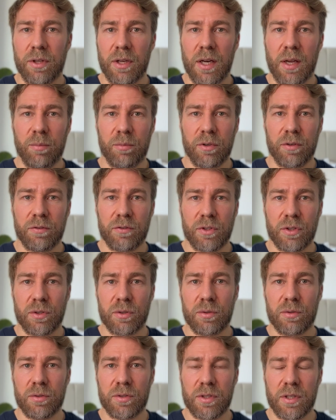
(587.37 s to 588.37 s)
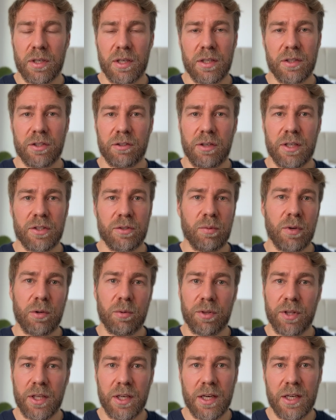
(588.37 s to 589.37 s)
a number of tools and integrates well
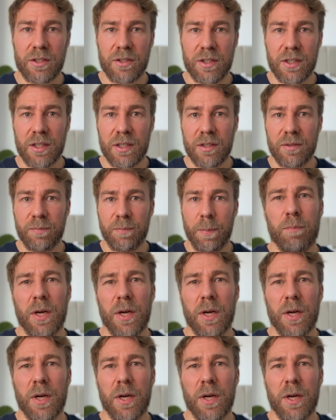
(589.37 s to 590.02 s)
with NA10,